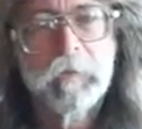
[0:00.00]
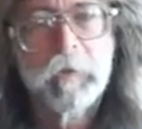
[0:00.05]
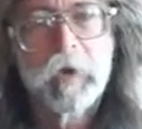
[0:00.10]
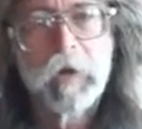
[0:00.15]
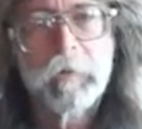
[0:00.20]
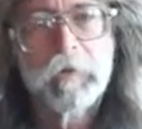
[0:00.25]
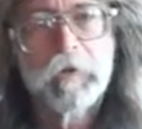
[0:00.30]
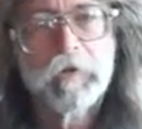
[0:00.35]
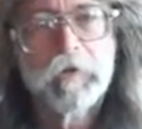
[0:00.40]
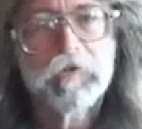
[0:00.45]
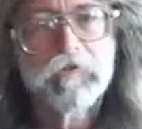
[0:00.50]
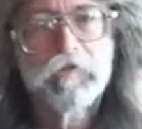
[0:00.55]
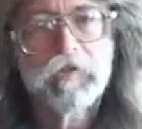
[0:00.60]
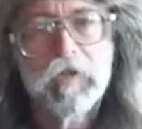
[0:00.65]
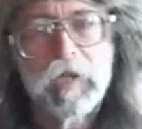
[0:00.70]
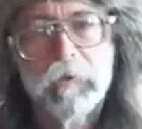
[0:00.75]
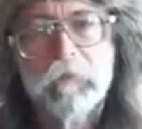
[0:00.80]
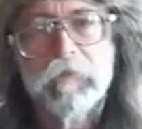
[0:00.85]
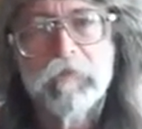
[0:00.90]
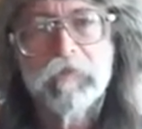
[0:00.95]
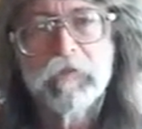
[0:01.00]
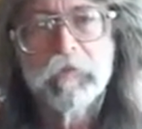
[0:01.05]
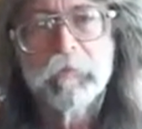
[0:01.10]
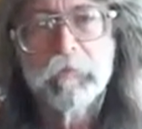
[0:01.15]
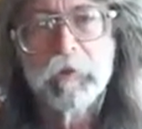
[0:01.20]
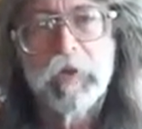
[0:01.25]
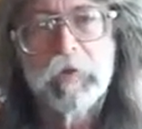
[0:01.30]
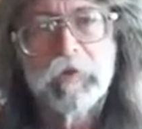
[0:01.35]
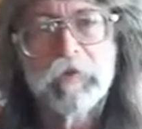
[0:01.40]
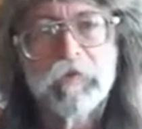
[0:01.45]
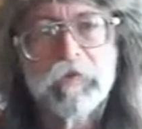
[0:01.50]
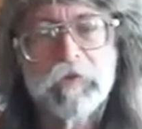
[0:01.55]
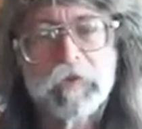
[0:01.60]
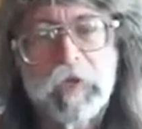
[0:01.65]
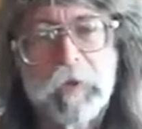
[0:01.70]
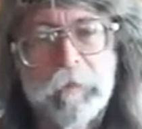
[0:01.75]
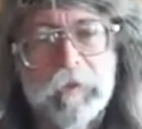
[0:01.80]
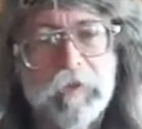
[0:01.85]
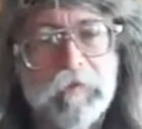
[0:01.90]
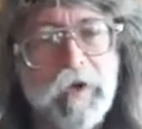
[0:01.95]
Barbara, the James brothers, a
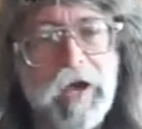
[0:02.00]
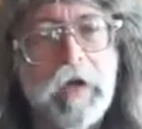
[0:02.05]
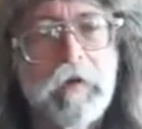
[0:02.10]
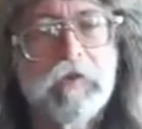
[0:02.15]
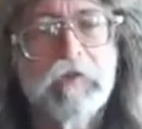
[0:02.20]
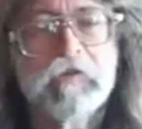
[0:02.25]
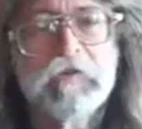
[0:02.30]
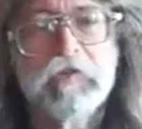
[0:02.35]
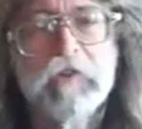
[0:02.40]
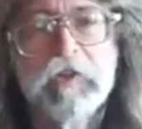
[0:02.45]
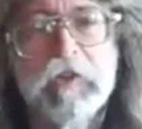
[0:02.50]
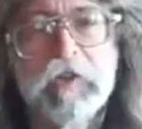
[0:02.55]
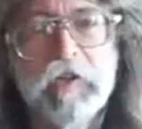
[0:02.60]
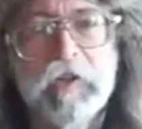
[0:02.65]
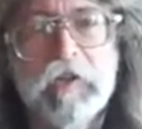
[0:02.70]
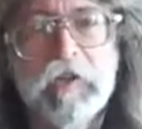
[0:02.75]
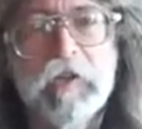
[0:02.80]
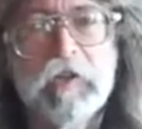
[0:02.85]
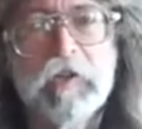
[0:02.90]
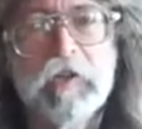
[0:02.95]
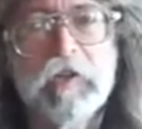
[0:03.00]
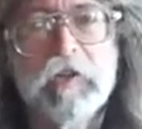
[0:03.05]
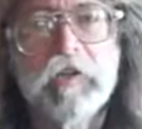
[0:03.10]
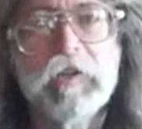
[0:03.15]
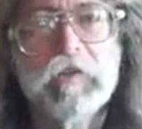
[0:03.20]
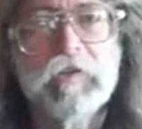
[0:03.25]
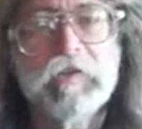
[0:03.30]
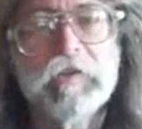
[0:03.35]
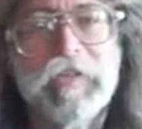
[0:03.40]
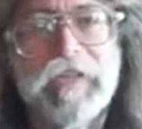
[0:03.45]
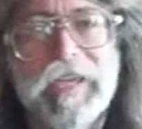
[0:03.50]
couple of Irish sea